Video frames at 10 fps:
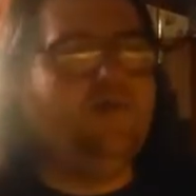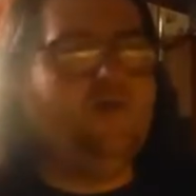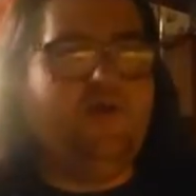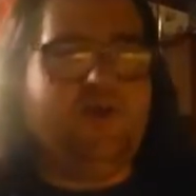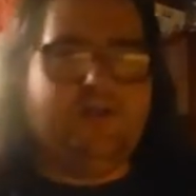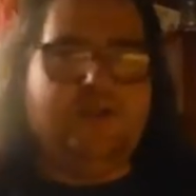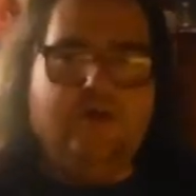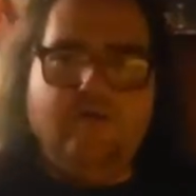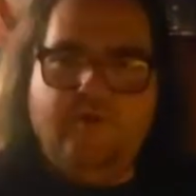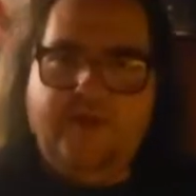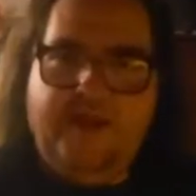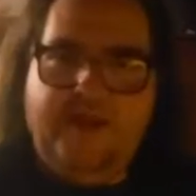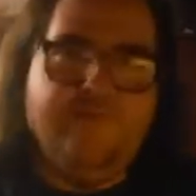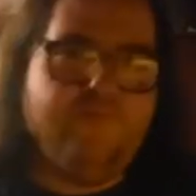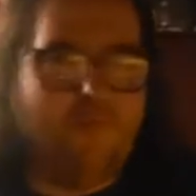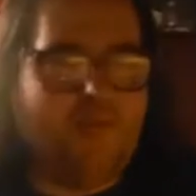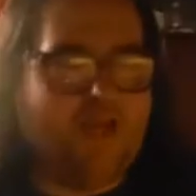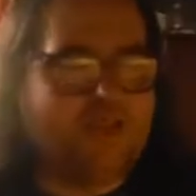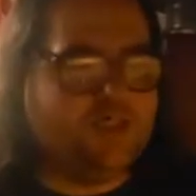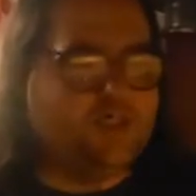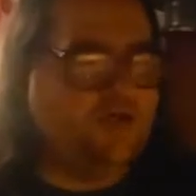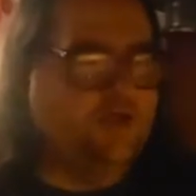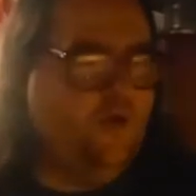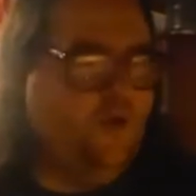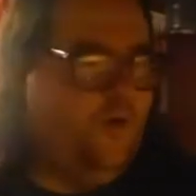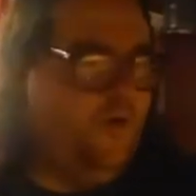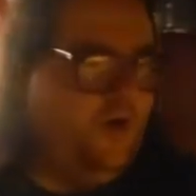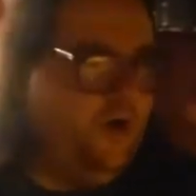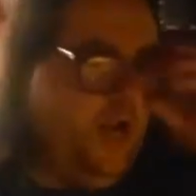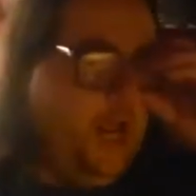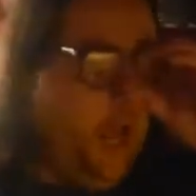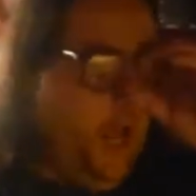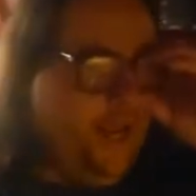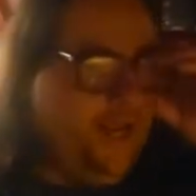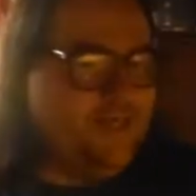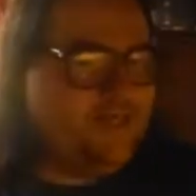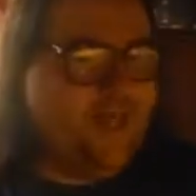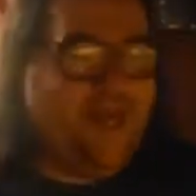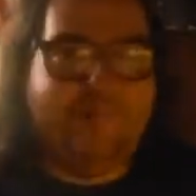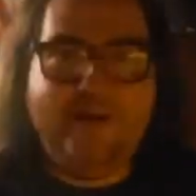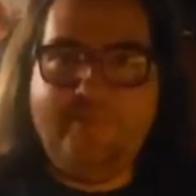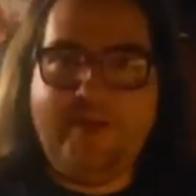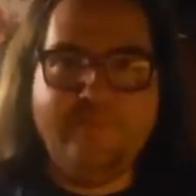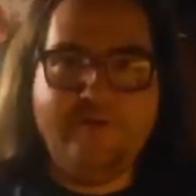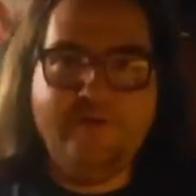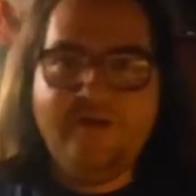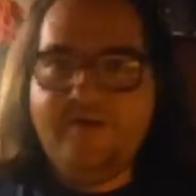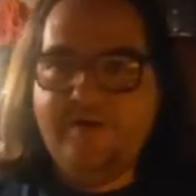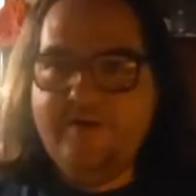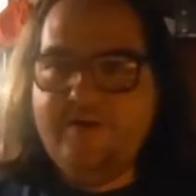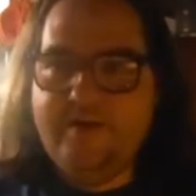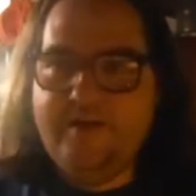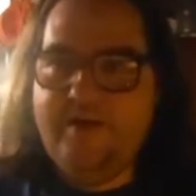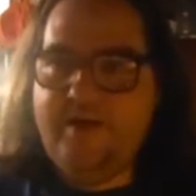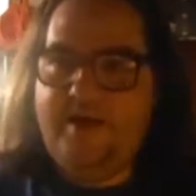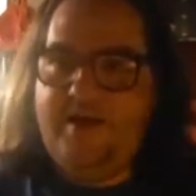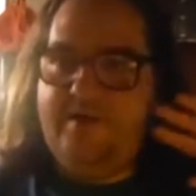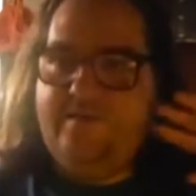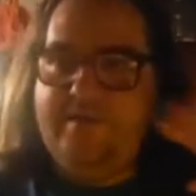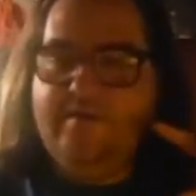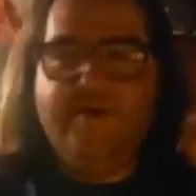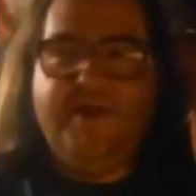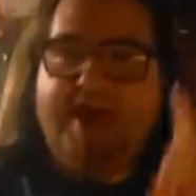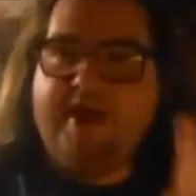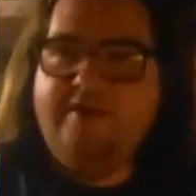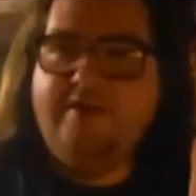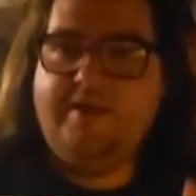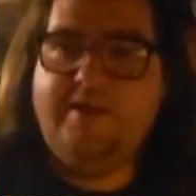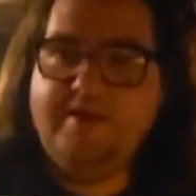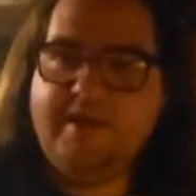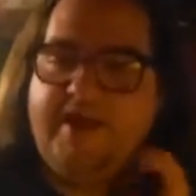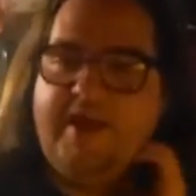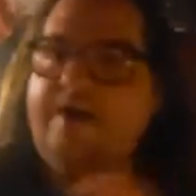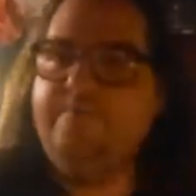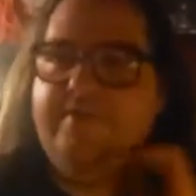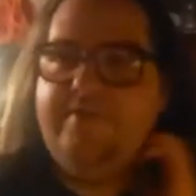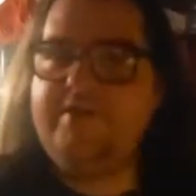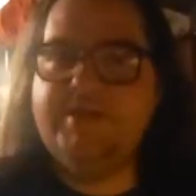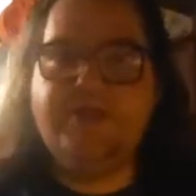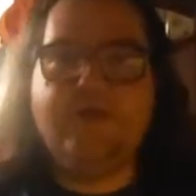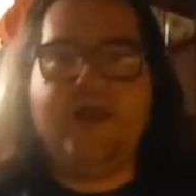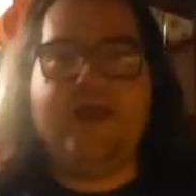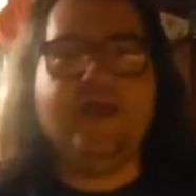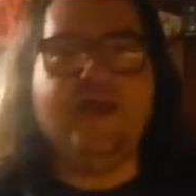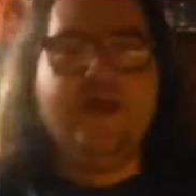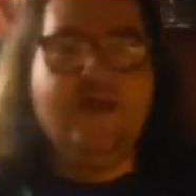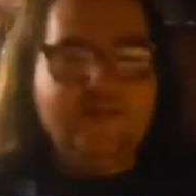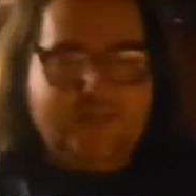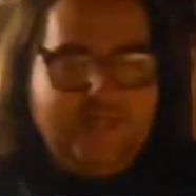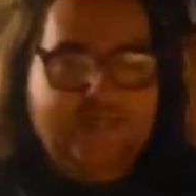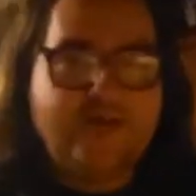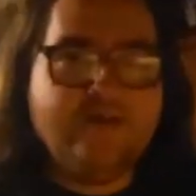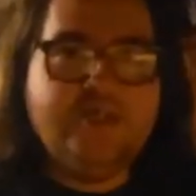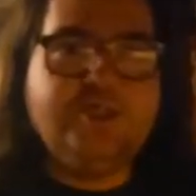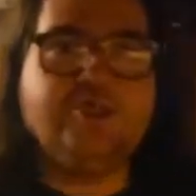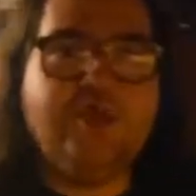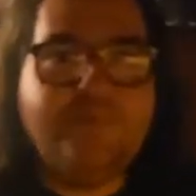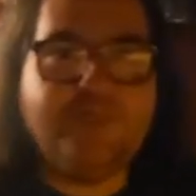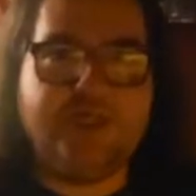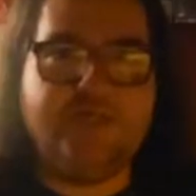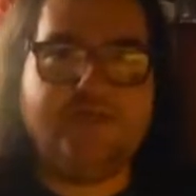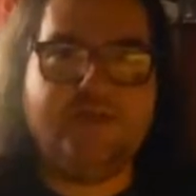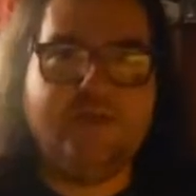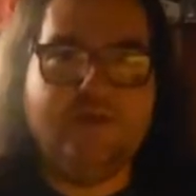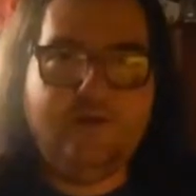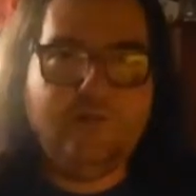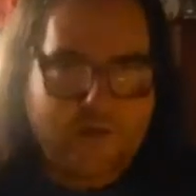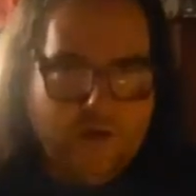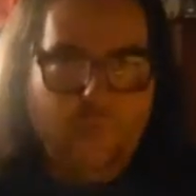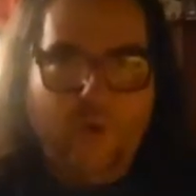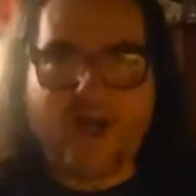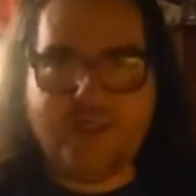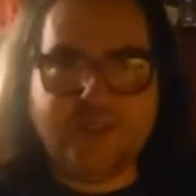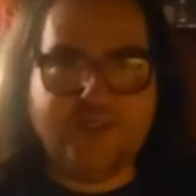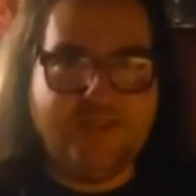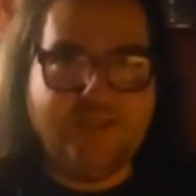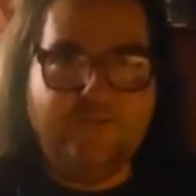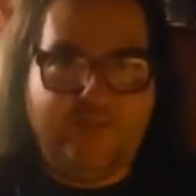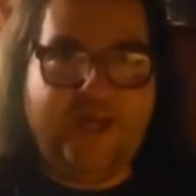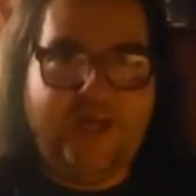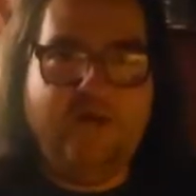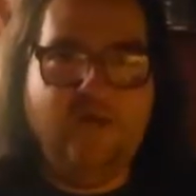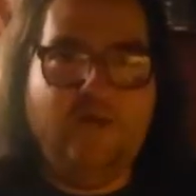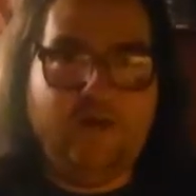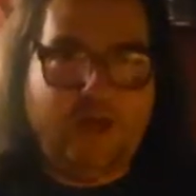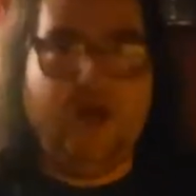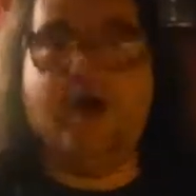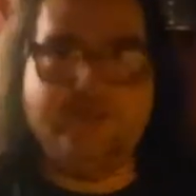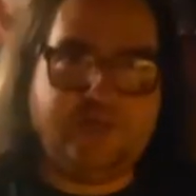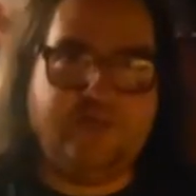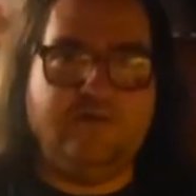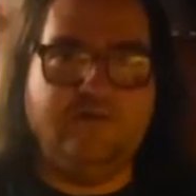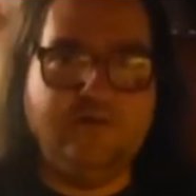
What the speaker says: There is no information, or I can't see how many people oh yeah, I could. Okay, yeah. But there is no like detailed descriptions when you're watching the video on a console.